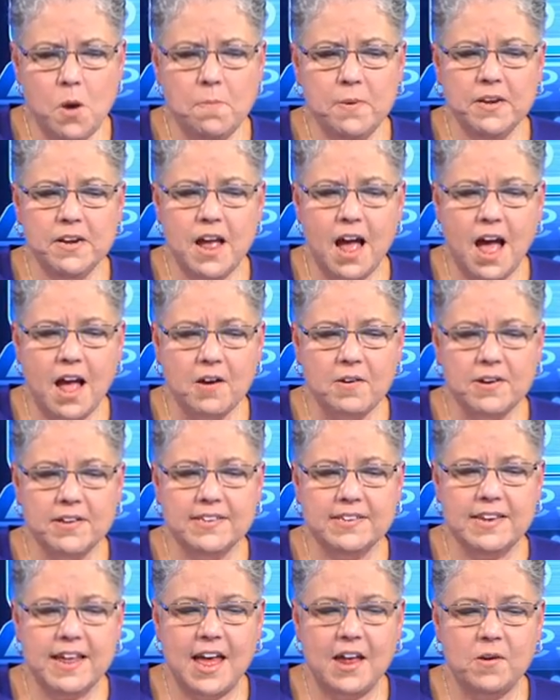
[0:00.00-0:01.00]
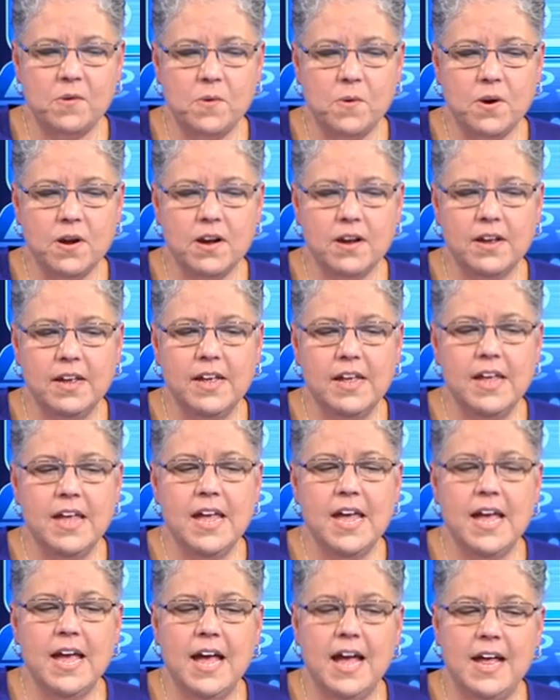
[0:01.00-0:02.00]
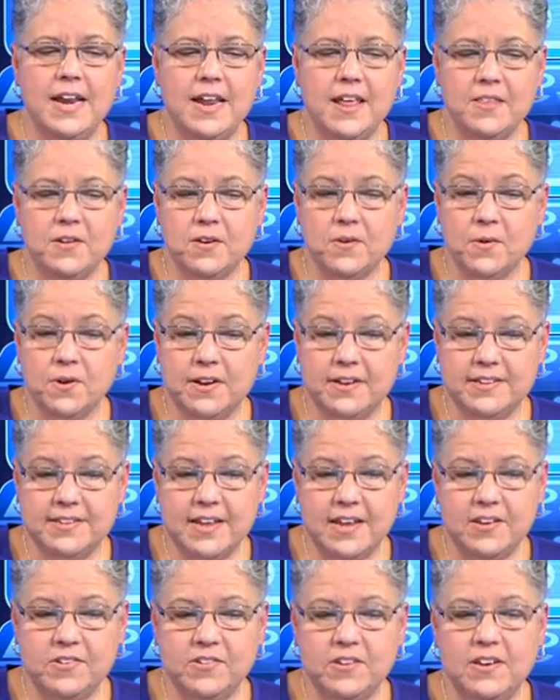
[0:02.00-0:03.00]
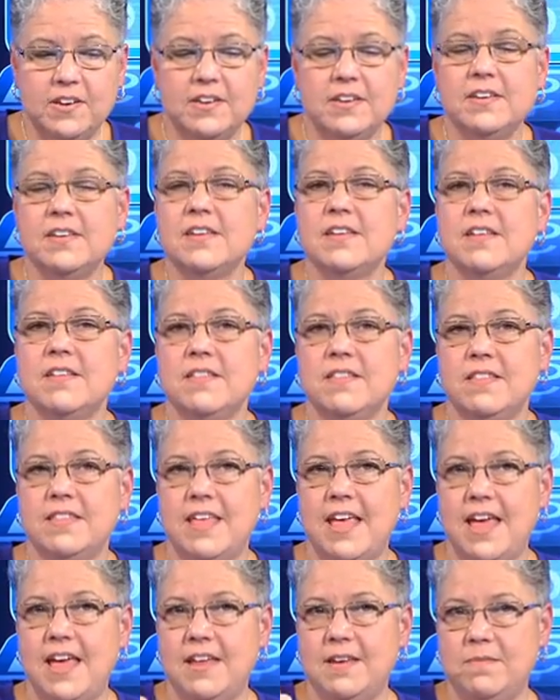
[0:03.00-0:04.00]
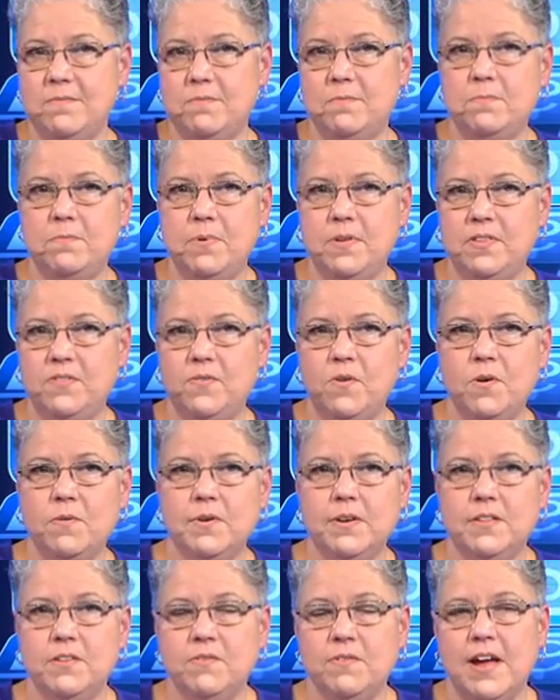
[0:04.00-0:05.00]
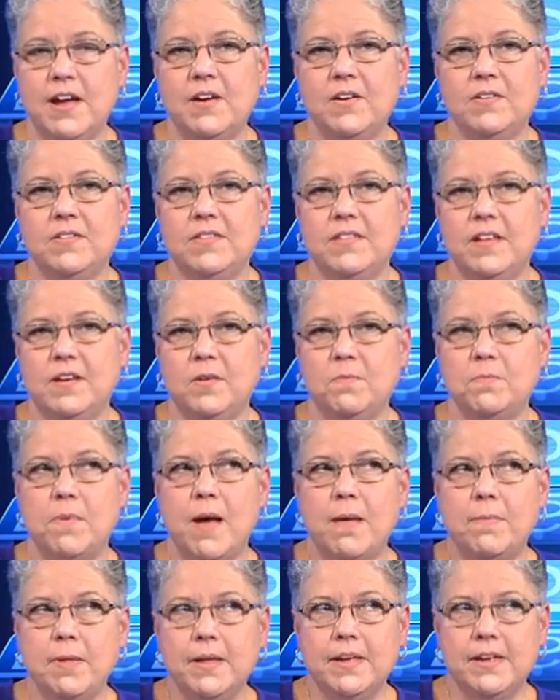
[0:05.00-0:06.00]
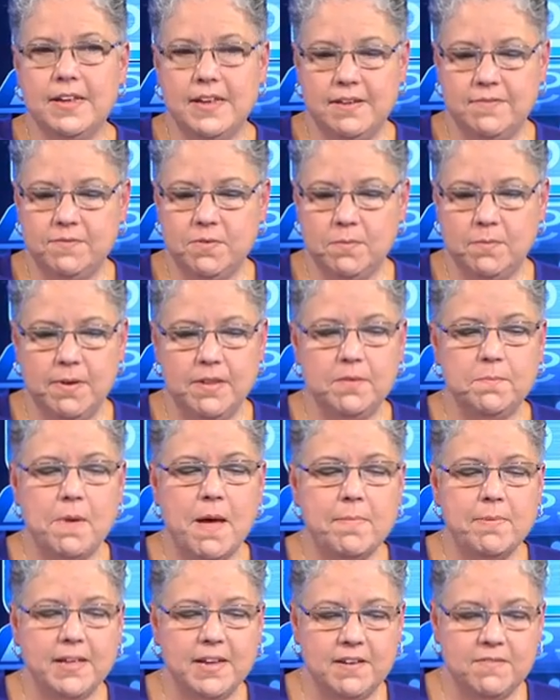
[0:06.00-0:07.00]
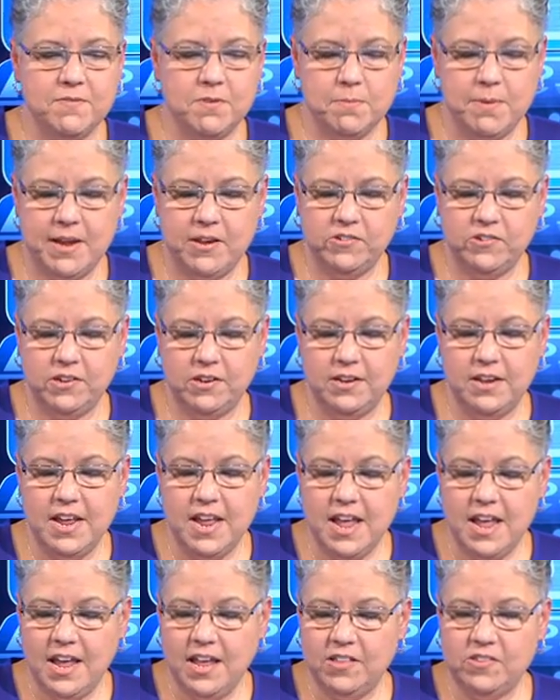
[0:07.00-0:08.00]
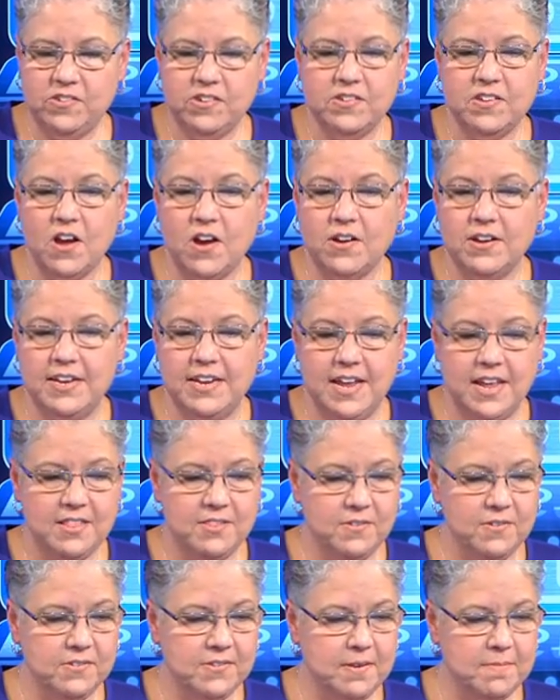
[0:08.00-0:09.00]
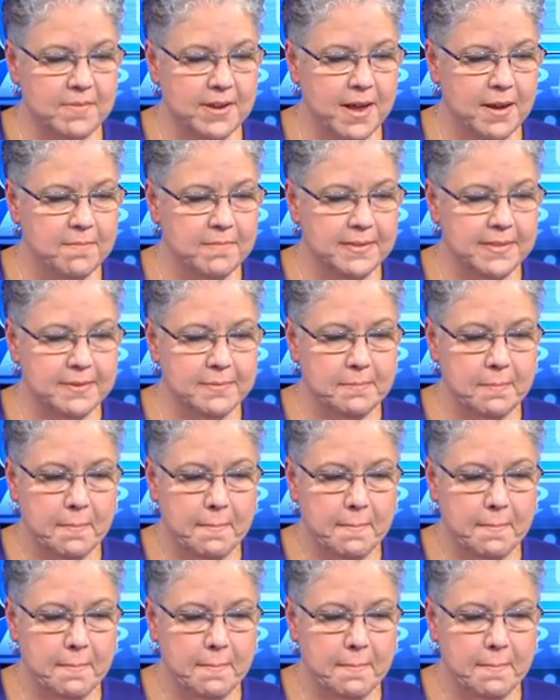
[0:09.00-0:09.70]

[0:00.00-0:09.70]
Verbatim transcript: Open Congress dot org, another organization that puts forward the records that are public, inform it's public information. It's just hard to get through sometimes.